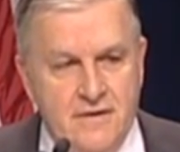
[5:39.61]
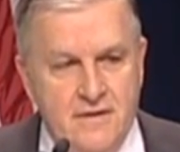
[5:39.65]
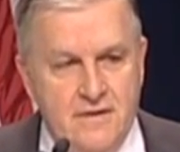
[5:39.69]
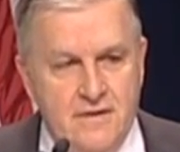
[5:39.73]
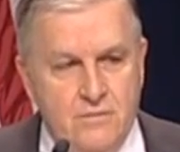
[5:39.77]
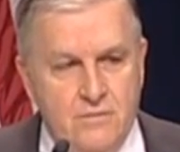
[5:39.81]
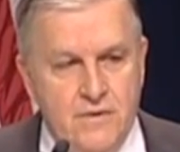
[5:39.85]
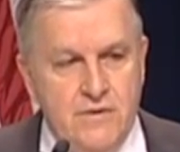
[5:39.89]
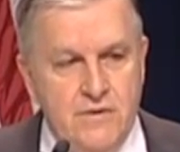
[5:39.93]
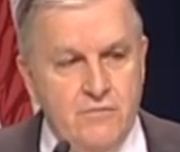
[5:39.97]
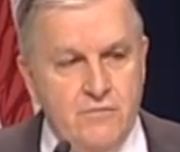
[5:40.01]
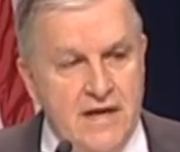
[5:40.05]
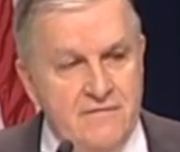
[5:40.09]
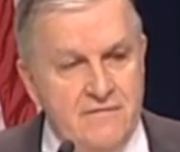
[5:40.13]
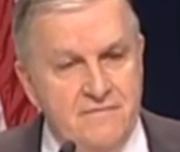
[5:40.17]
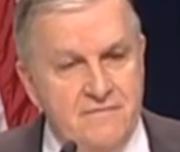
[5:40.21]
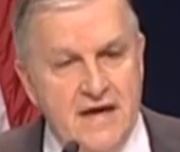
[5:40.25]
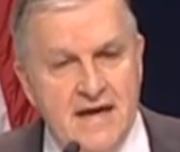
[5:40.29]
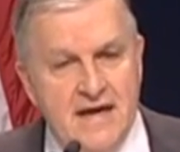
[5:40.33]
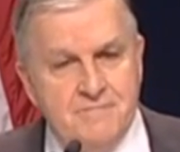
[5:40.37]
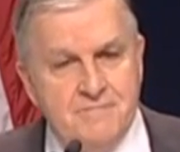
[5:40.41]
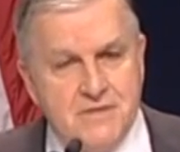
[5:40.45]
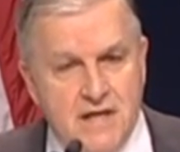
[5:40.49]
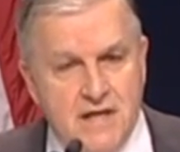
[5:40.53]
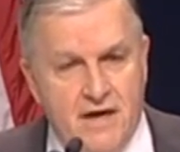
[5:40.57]
We
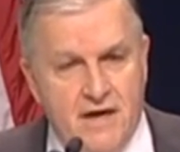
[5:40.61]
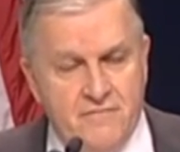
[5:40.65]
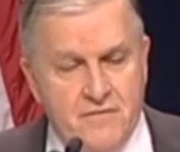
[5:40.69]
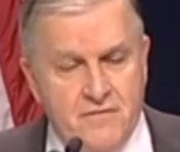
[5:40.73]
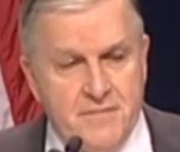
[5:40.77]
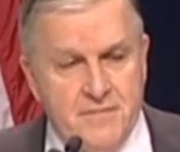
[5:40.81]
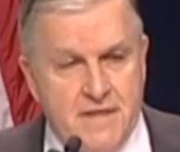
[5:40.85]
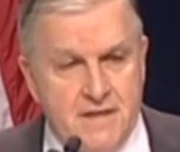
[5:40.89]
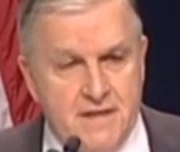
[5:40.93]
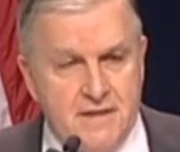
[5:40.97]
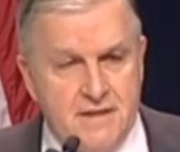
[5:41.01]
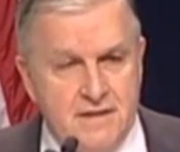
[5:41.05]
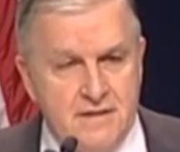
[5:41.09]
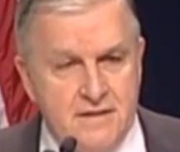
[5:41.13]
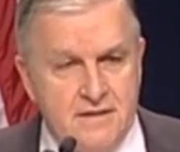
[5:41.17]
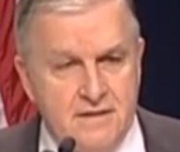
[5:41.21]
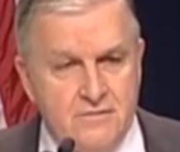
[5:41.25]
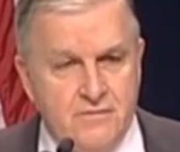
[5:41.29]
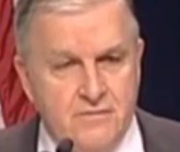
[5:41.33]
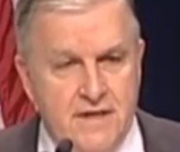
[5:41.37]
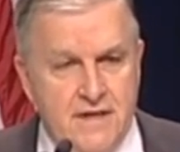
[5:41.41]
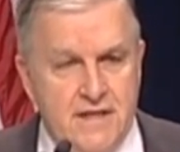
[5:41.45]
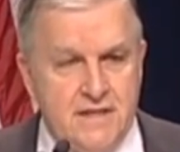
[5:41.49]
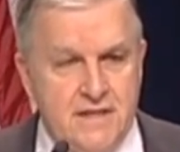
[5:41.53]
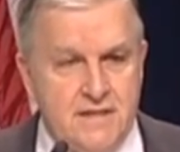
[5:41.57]
revamped government,
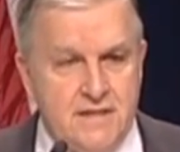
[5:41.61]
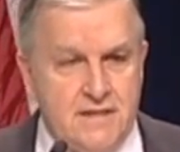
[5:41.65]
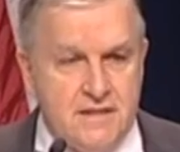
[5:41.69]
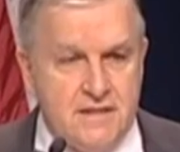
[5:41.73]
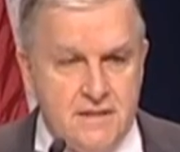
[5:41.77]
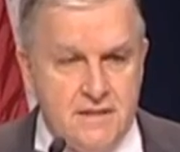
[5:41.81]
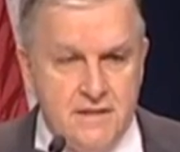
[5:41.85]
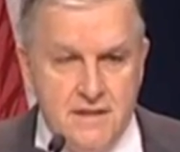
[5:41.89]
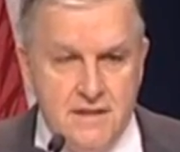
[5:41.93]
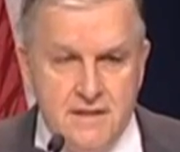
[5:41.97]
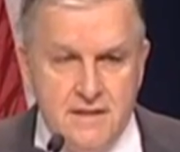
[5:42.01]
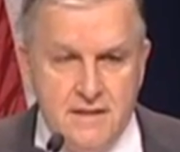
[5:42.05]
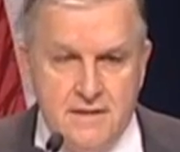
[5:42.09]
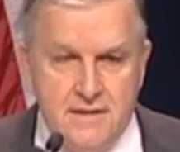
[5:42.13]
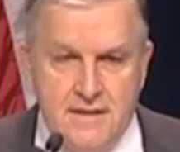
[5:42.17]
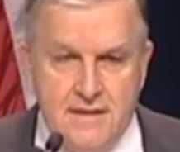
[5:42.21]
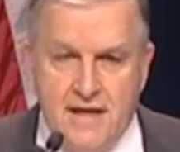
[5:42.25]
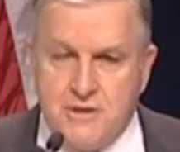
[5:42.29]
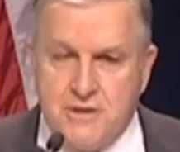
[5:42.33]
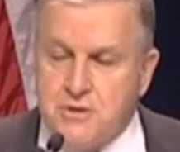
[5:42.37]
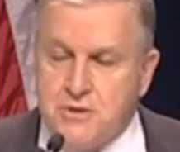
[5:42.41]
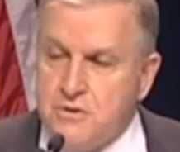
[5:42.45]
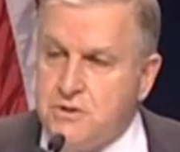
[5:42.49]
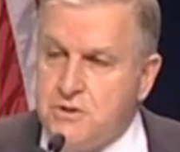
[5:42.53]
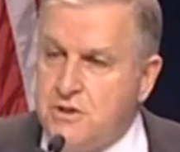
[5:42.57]
created the
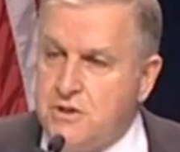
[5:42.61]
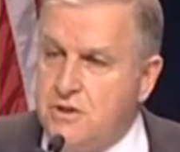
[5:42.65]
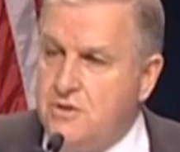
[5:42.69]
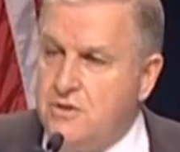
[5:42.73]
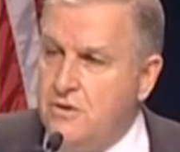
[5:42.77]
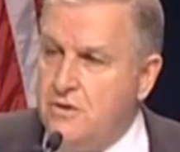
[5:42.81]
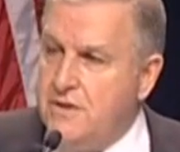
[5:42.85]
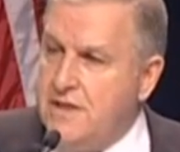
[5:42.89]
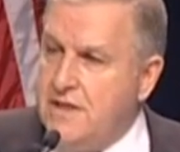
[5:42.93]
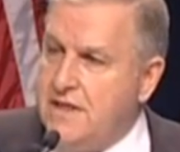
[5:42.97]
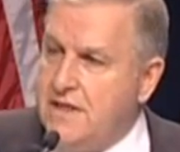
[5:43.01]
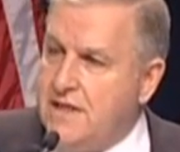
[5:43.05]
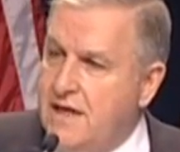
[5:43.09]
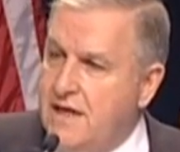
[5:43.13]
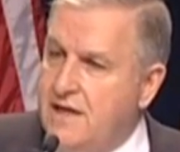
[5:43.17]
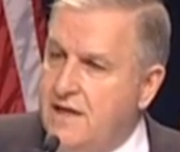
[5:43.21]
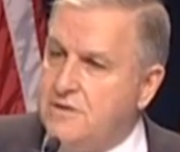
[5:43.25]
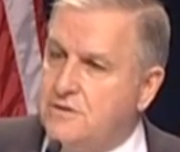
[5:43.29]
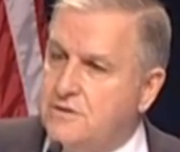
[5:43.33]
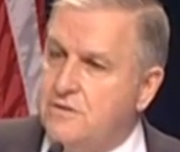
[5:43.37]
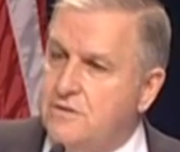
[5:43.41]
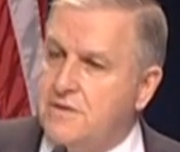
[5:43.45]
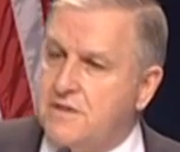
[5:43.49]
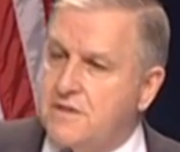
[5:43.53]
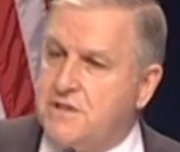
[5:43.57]
National Security
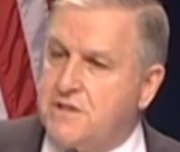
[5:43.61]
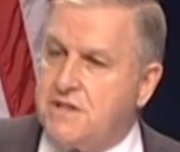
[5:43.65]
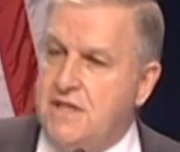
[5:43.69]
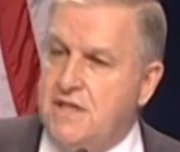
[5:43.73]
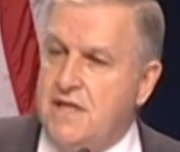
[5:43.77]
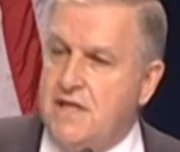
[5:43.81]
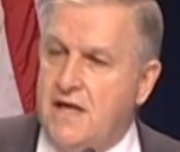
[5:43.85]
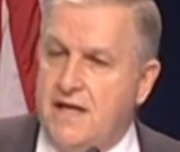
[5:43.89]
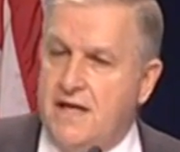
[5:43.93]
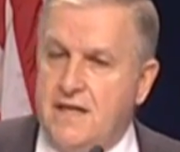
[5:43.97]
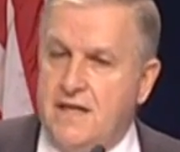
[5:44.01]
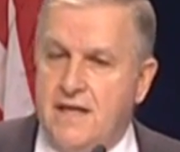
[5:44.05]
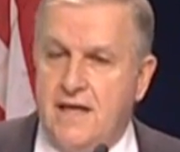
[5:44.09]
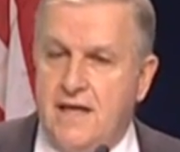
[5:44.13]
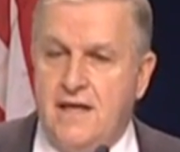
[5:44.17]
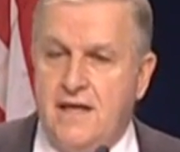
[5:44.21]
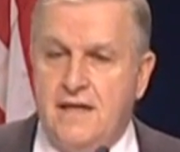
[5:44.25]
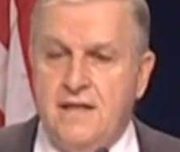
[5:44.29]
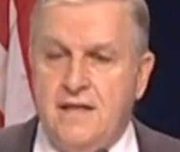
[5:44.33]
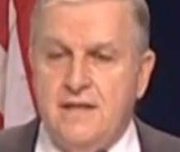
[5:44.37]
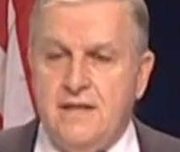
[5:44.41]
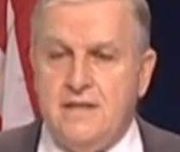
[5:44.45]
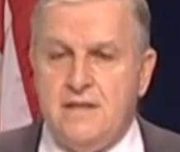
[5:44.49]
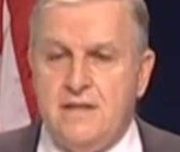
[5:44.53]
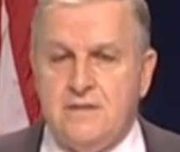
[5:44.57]
Council, the
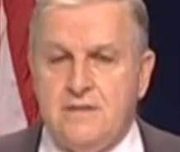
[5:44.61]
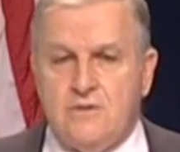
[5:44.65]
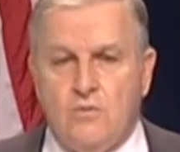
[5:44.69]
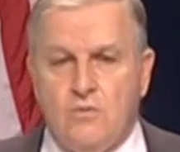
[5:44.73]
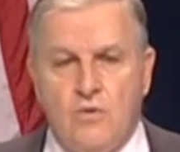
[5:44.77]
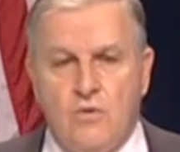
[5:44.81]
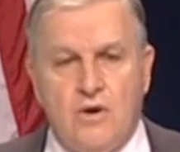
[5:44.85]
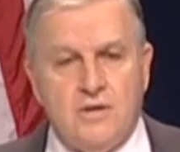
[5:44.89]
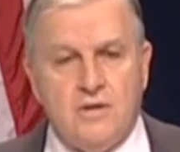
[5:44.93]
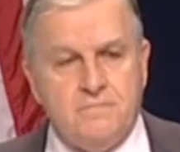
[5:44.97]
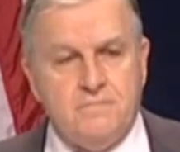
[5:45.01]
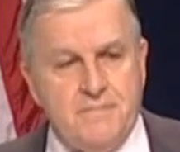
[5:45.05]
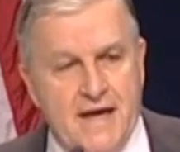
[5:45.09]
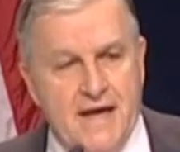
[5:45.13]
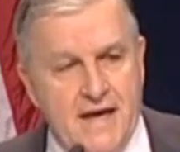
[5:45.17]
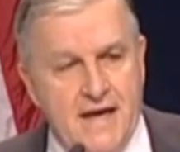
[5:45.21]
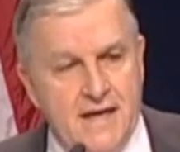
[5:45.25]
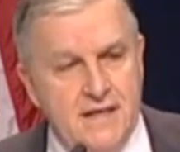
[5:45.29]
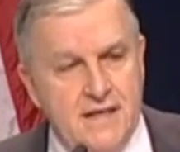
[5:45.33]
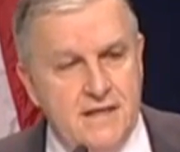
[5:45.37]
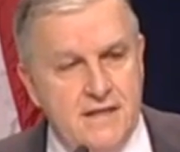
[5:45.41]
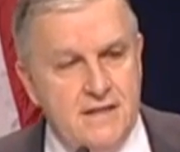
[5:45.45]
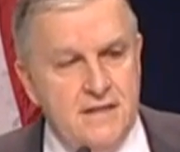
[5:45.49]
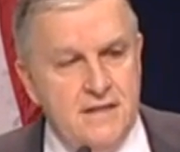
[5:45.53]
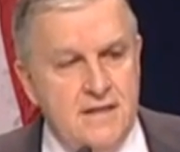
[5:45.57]
CIA, the World
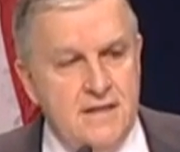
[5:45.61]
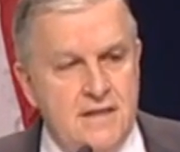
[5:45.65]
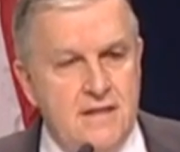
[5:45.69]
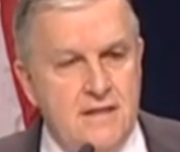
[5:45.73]
Bank,